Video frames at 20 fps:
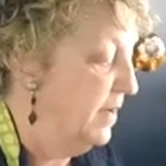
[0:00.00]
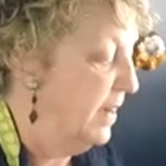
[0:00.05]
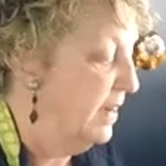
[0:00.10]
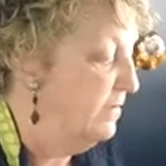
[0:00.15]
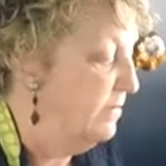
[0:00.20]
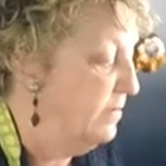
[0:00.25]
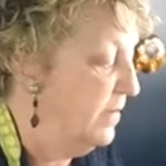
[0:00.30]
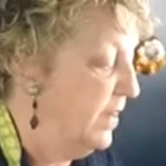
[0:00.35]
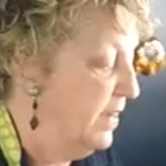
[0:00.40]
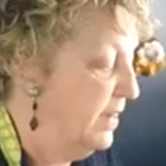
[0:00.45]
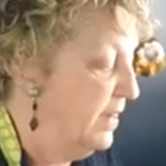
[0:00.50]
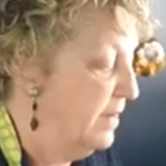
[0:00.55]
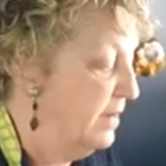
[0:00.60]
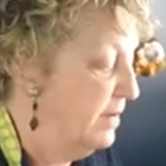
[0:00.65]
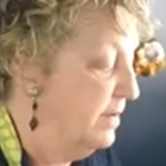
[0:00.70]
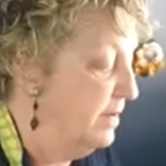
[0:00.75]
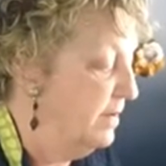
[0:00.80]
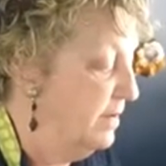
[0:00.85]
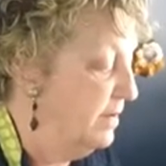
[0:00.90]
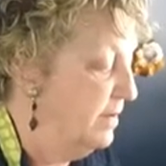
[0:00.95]
I've made
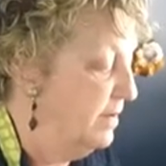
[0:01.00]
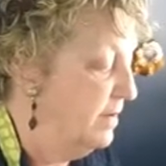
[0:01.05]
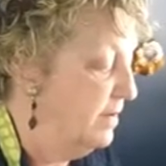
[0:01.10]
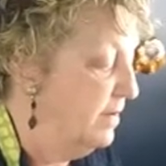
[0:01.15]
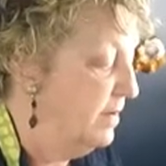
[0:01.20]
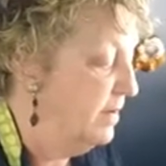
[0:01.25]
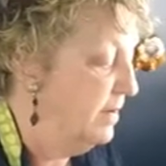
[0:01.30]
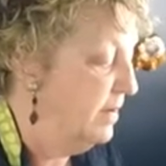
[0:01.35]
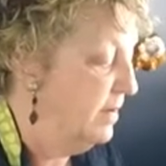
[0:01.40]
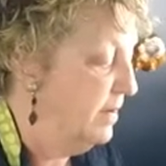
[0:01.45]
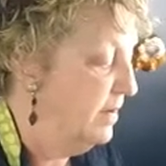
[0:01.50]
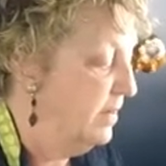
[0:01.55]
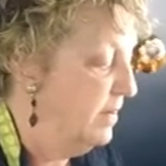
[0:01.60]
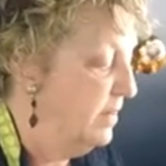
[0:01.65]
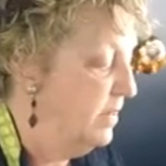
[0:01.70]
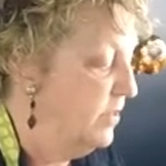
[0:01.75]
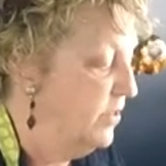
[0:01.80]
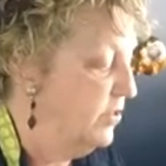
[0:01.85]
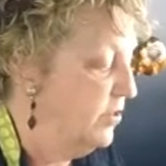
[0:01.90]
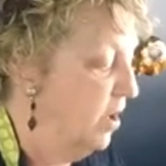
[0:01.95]
a
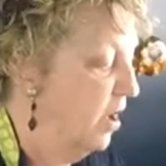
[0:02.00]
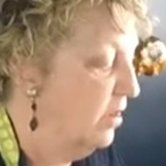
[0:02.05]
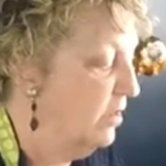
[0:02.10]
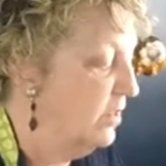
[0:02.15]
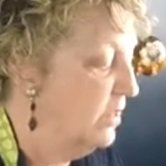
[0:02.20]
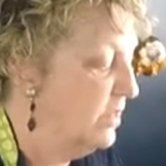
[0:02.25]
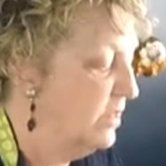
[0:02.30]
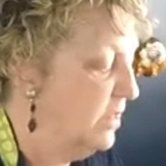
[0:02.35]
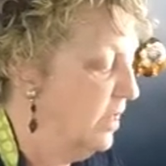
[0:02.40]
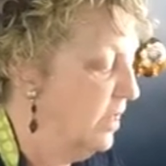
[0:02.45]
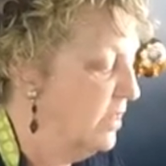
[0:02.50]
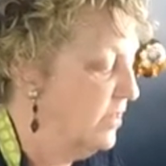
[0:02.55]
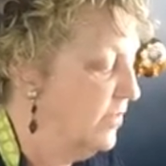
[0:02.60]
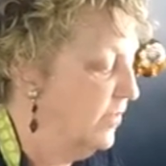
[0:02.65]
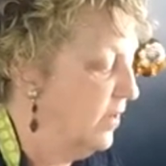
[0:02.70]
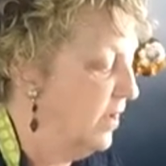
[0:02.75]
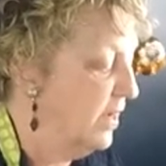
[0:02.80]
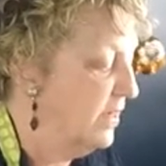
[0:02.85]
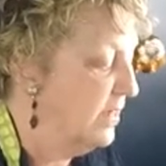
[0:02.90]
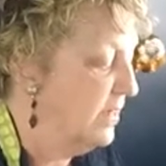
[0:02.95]
chocolate sauce
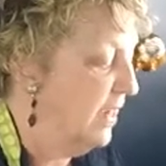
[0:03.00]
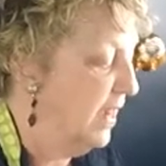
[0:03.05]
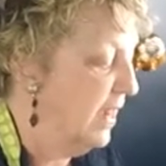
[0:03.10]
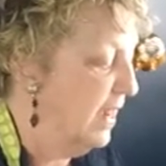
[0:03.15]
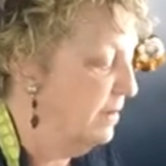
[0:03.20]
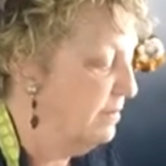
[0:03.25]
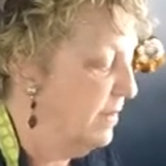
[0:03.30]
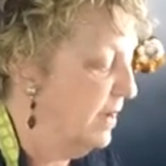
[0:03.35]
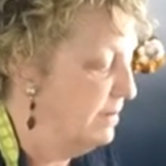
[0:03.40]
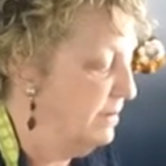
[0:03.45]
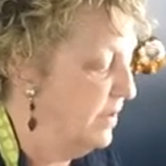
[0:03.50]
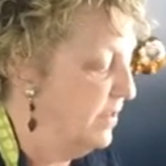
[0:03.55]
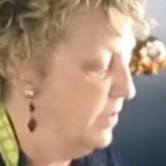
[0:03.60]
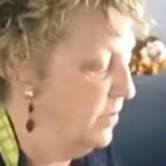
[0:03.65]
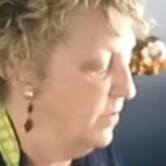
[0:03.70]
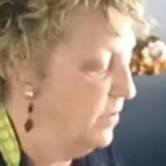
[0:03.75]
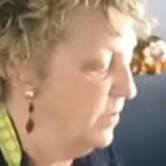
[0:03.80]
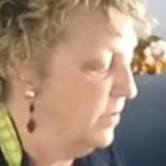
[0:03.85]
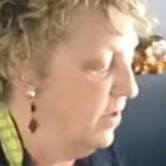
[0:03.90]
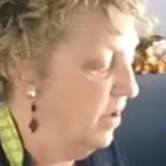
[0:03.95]
for on top. My
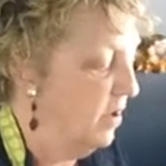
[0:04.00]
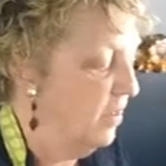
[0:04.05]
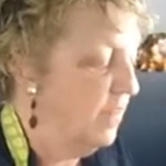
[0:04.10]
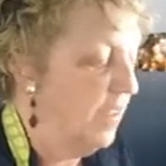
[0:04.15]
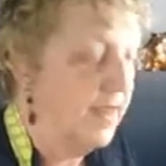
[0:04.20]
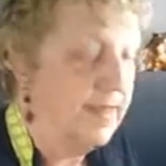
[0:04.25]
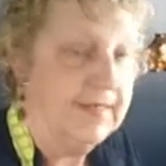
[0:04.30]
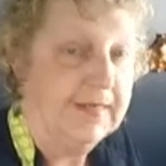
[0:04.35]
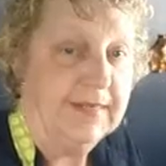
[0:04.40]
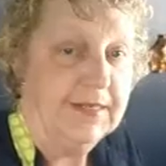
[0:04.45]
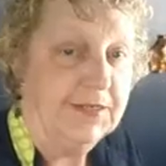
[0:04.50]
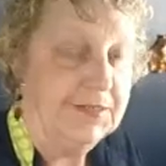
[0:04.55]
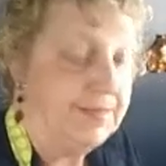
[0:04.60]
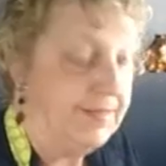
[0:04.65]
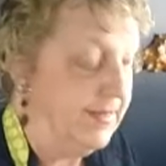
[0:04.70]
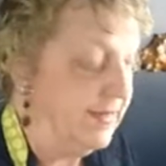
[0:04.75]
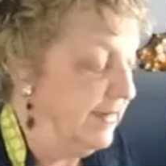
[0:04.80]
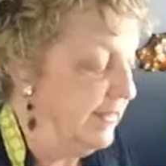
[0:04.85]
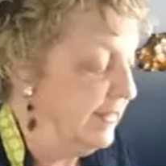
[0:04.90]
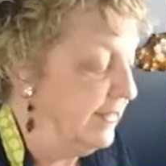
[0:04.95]
mother would call that
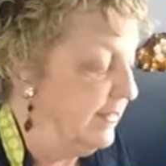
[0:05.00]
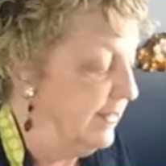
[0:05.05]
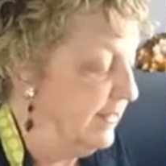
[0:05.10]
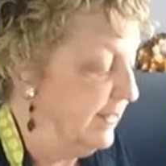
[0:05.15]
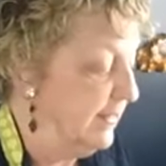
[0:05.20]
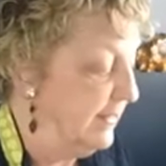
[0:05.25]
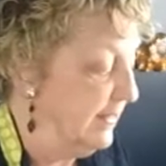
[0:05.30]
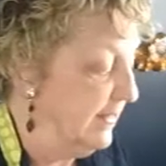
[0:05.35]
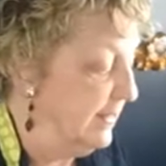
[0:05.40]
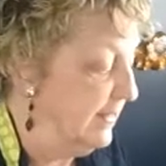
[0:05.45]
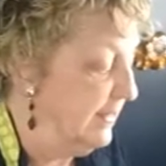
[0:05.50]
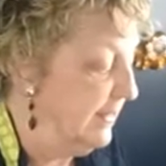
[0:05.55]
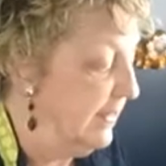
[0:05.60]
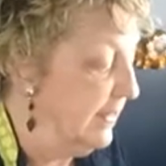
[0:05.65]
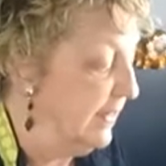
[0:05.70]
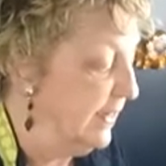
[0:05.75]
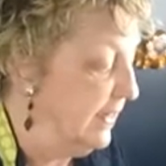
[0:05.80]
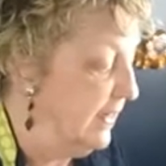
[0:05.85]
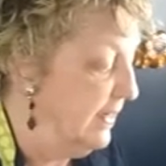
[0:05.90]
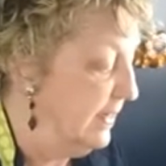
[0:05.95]
gilding the
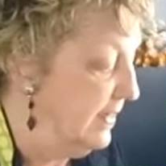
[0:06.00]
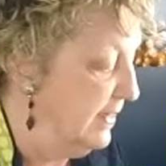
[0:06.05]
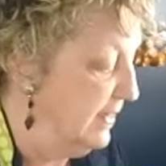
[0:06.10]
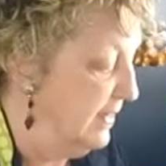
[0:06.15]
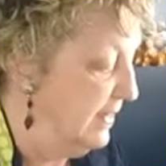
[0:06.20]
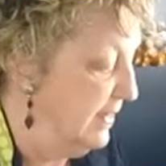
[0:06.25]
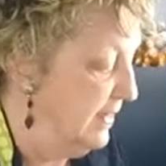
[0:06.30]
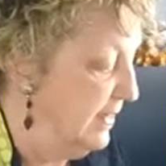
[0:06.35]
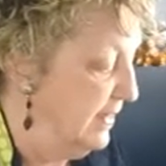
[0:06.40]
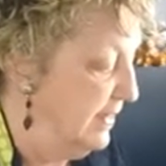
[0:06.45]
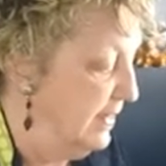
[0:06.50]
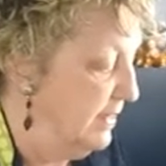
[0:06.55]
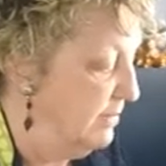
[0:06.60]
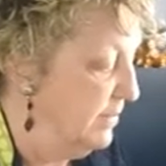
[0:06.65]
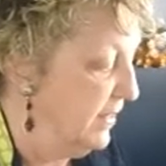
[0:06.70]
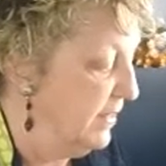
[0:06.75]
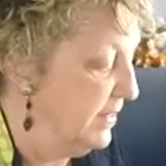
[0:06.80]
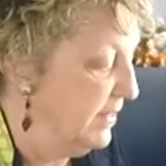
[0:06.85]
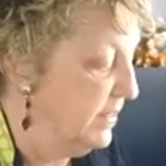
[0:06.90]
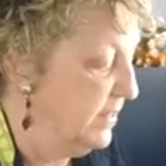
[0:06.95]
lily,
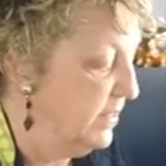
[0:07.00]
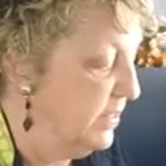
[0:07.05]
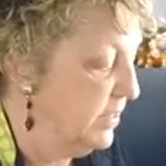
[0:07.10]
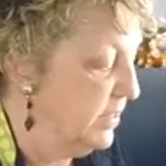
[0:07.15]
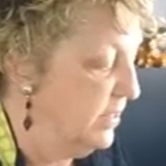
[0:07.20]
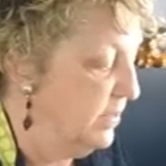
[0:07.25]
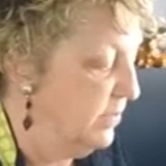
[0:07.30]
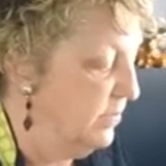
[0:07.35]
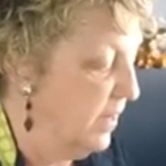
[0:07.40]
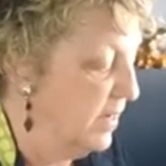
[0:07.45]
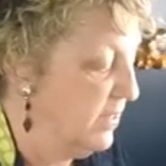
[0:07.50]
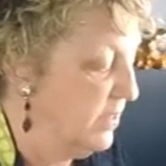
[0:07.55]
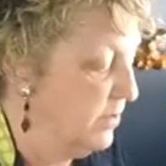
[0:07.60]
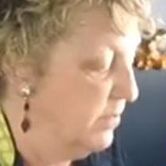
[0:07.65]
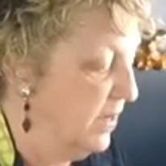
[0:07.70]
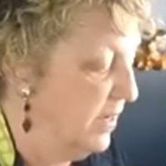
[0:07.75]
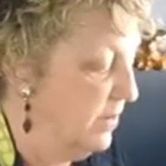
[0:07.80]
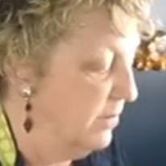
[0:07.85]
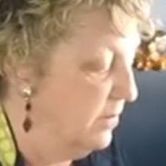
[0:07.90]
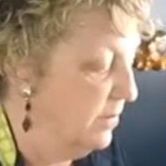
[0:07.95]
because this
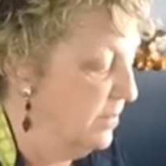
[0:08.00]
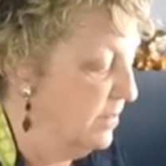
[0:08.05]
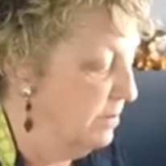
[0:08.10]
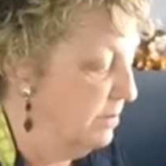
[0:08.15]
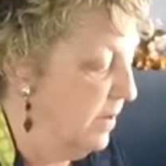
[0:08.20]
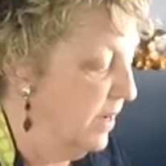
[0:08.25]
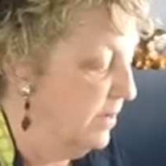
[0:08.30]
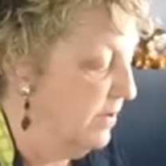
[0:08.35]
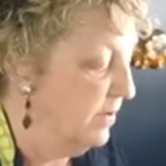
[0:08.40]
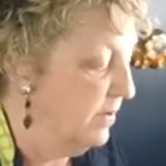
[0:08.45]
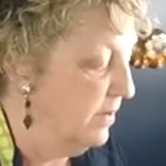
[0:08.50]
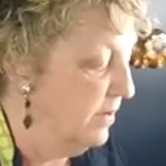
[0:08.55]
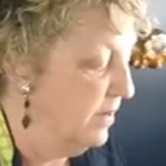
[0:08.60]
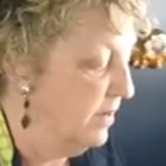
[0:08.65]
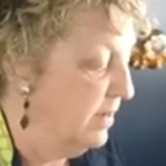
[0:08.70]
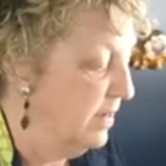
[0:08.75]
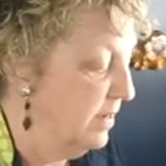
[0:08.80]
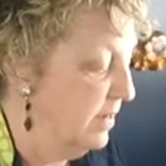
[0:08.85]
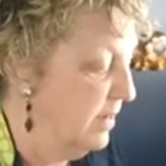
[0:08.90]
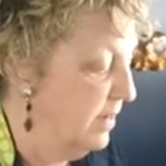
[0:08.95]
recipe with the butter
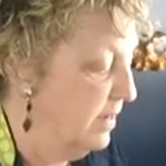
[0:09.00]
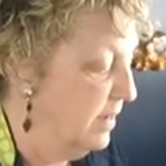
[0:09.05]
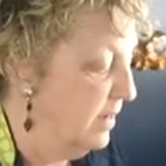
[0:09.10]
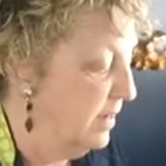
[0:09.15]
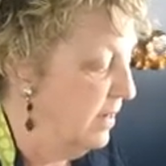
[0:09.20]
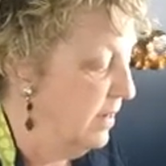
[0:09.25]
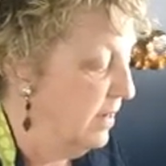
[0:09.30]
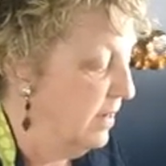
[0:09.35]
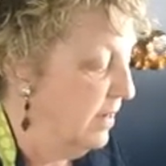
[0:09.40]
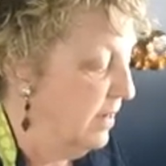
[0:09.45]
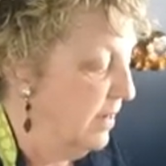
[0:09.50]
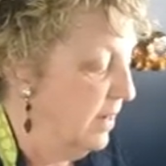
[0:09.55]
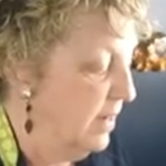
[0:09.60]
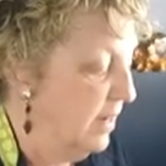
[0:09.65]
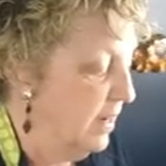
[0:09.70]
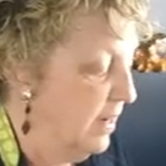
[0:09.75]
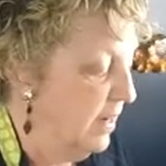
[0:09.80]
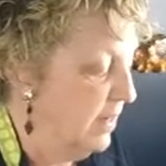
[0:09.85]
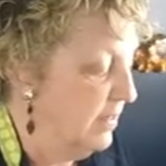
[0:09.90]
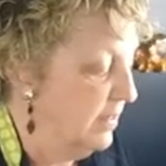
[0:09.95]

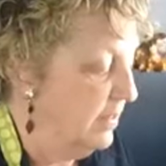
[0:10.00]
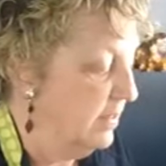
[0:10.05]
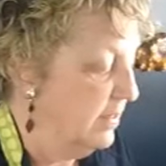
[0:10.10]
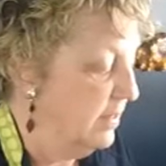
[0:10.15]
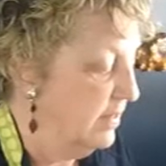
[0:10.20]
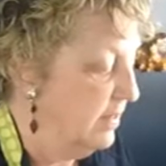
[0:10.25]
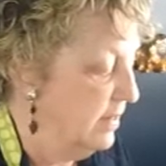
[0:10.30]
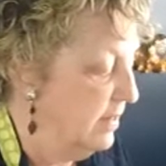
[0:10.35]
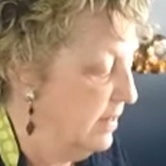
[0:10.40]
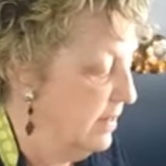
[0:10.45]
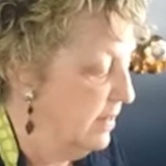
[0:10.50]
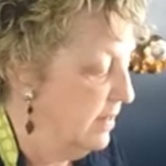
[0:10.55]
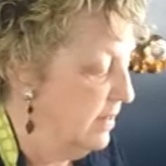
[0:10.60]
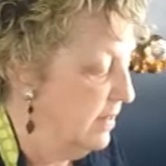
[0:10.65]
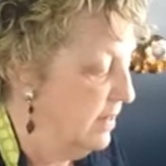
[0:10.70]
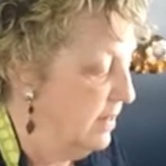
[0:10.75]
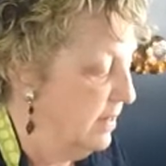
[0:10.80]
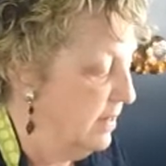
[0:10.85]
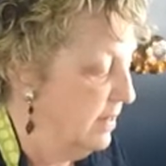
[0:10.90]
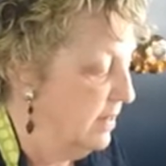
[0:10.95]
and the
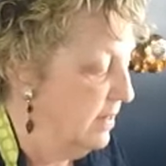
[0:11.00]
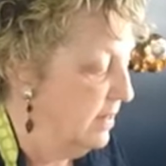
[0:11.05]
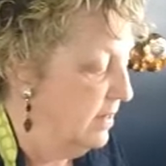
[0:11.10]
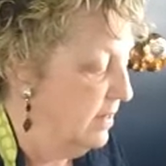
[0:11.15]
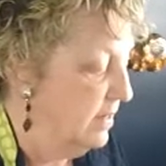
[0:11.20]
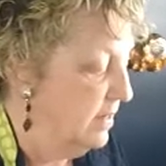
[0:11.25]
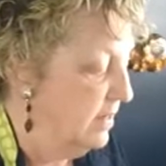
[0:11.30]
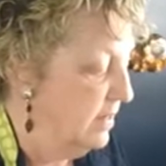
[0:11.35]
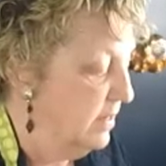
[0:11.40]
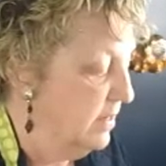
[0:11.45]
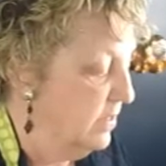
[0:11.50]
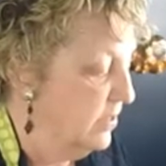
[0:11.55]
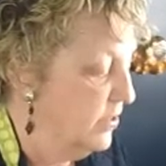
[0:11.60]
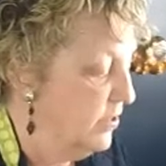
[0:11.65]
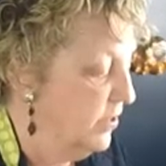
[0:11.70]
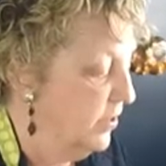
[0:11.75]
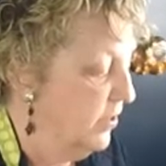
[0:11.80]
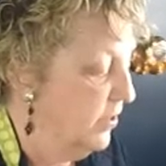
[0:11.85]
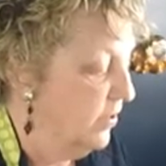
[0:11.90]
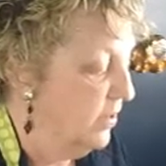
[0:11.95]

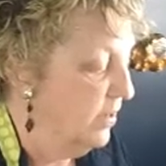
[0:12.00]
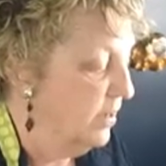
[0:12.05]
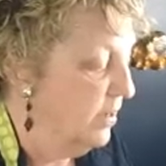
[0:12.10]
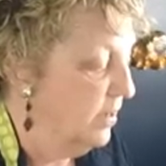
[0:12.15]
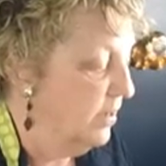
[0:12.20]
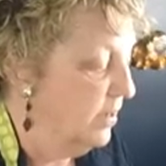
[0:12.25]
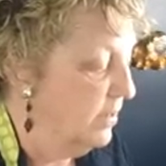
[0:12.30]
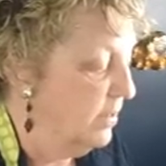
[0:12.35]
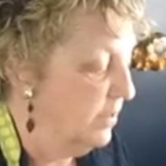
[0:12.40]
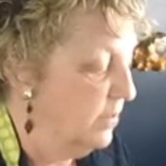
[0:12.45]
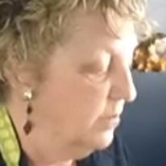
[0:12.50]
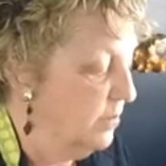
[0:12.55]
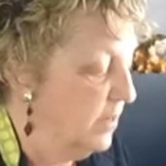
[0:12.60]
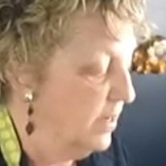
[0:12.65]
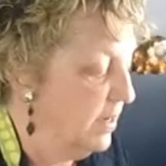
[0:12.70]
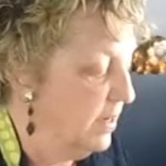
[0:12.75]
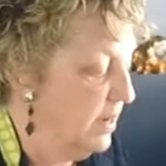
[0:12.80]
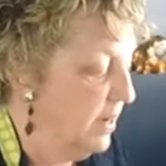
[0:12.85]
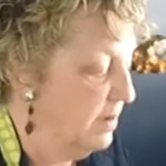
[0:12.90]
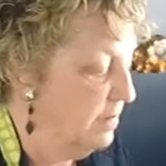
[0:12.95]
sugar, a little
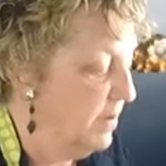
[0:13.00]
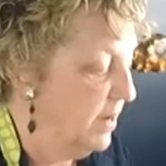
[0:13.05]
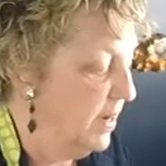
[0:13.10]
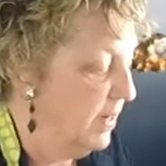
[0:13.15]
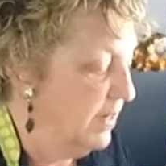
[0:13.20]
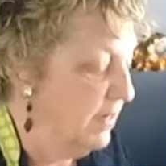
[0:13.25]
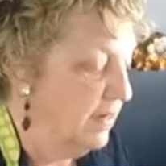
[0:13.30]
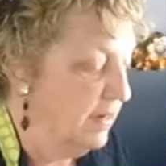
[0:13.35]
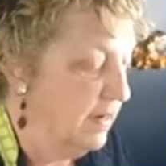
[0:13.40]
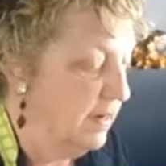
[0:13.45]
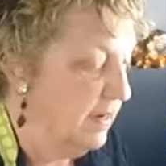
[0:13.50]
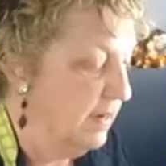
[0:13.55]
bit of nutmeg,